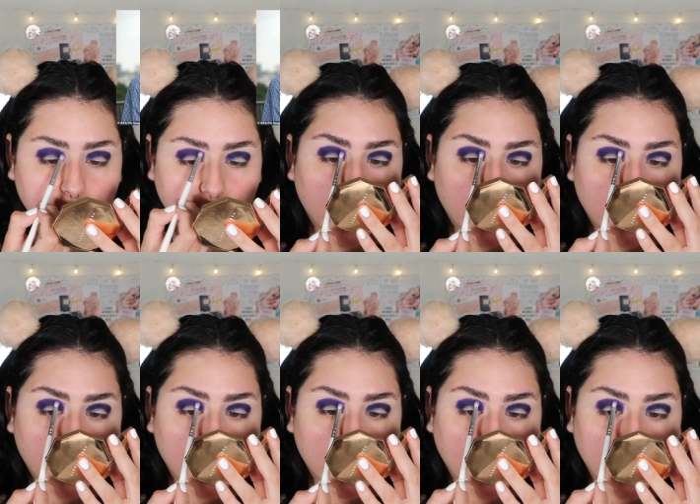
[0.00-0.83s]

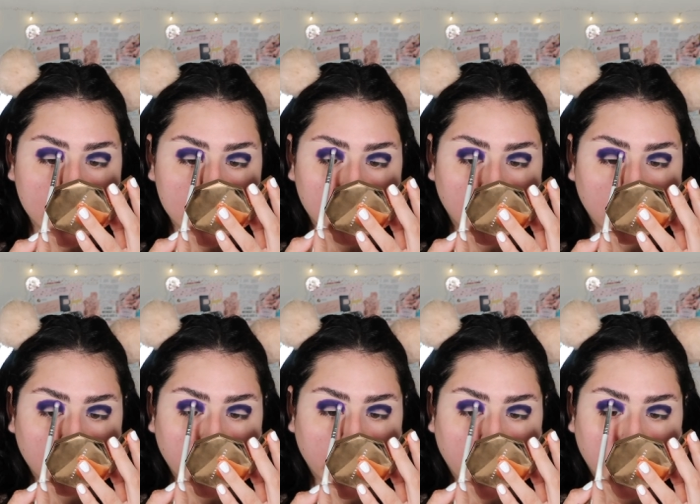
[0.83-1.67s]
in
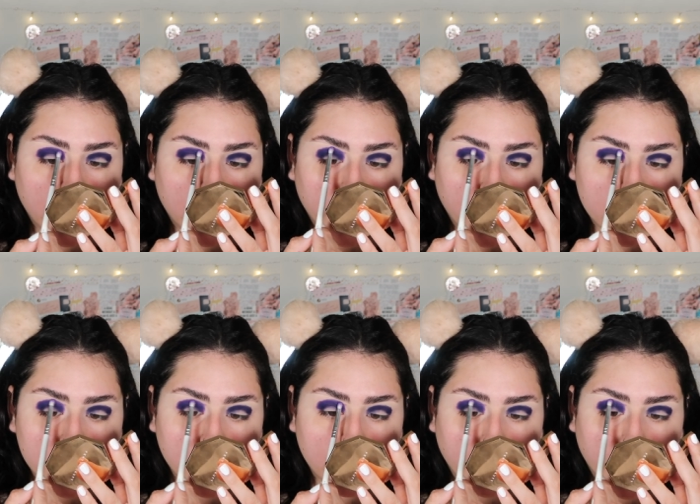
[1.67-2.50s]
Glasgow and they
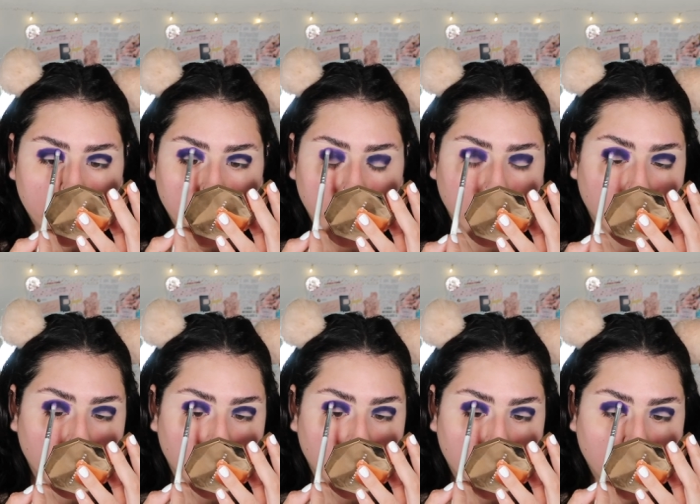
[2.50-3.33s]
actually married a
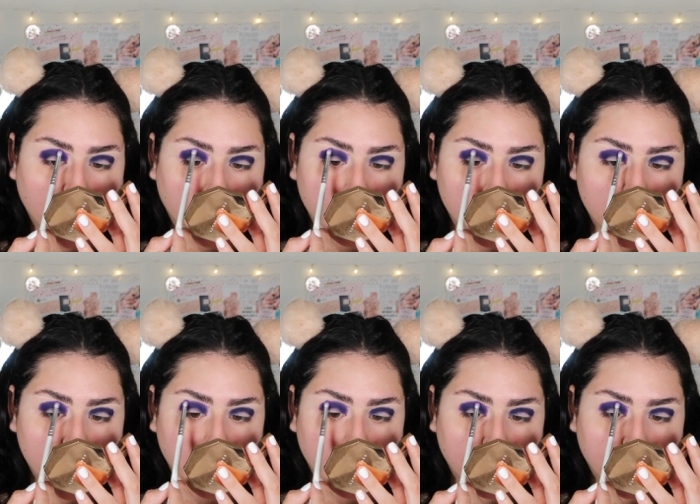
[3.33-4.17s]
year after.